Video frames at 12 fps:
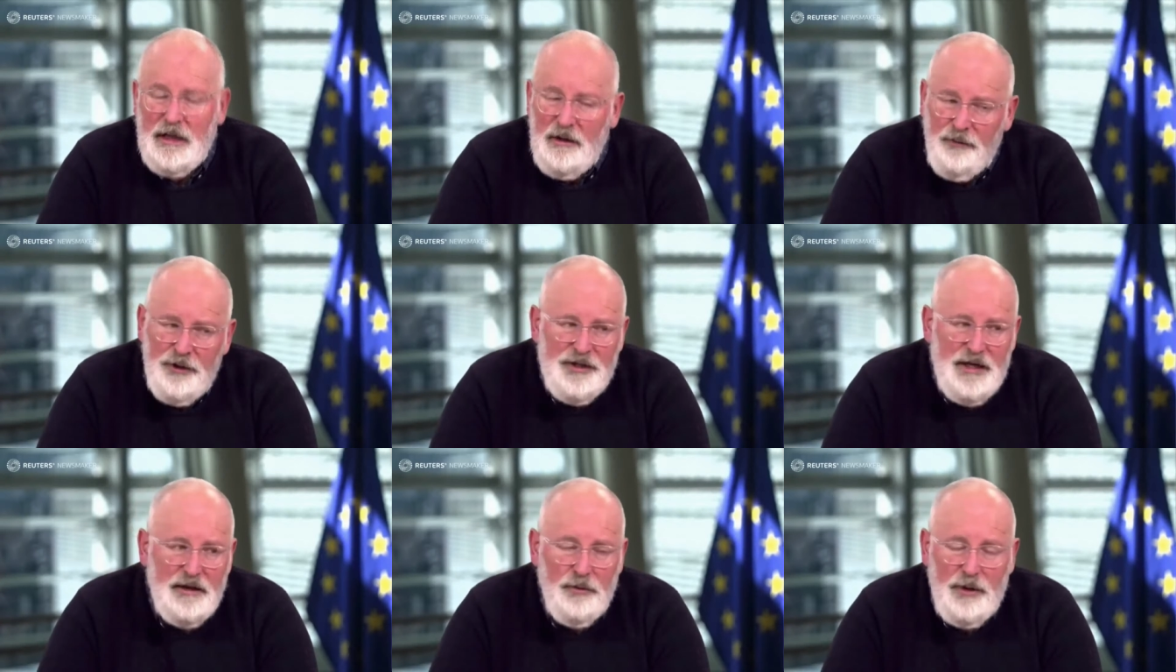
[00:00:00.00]
And that if we
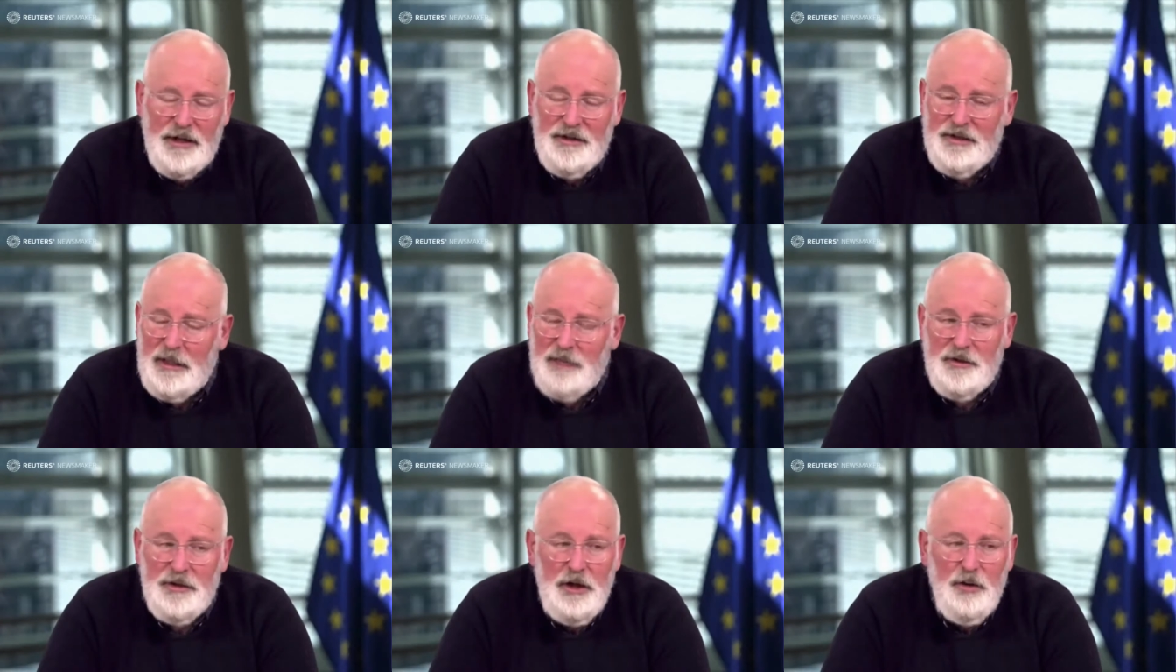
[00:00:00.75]
take the right
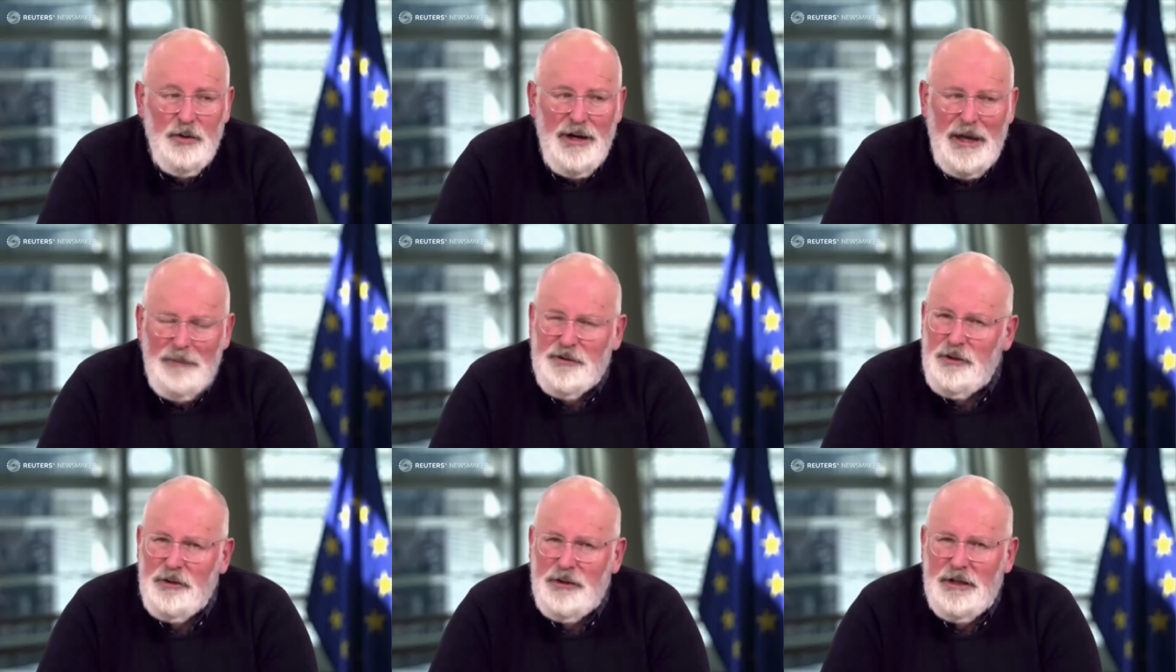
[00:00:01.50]
steps, we're
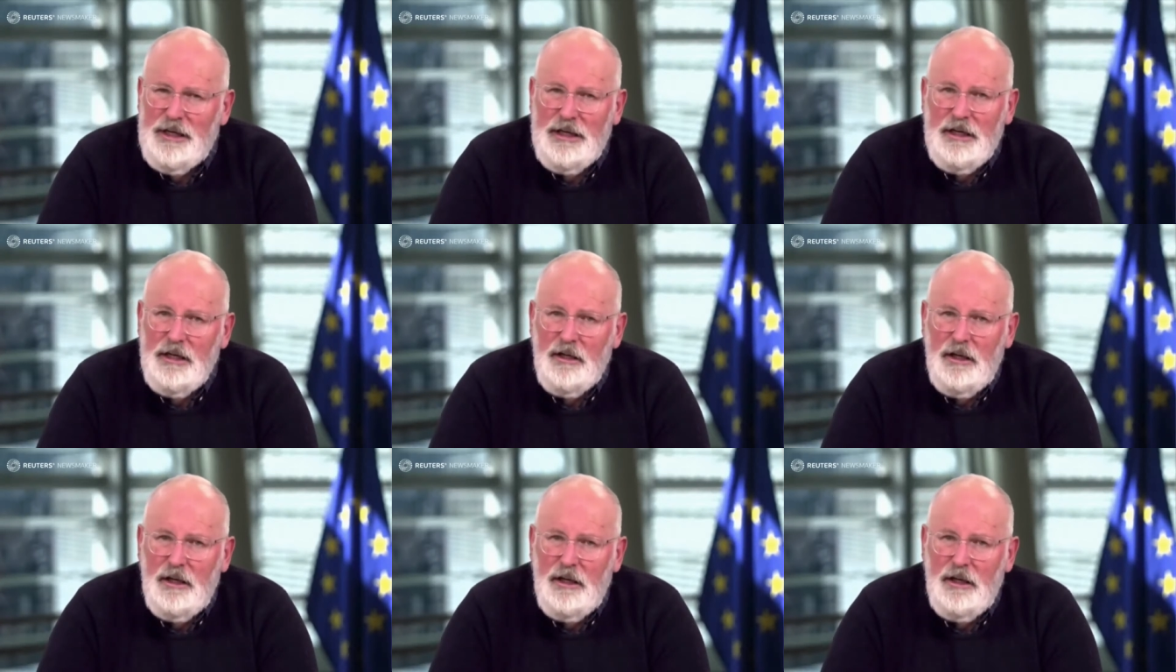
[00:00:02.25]
absolutely